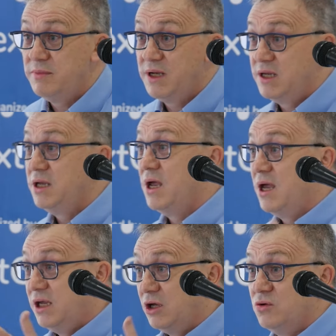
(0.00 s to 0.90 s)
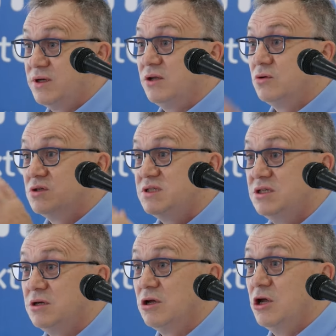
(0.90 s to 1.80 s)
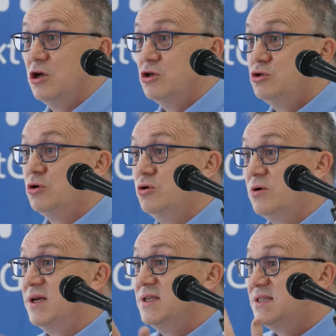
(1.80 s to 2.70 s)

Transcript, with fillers: mainly. Here you can consider the urine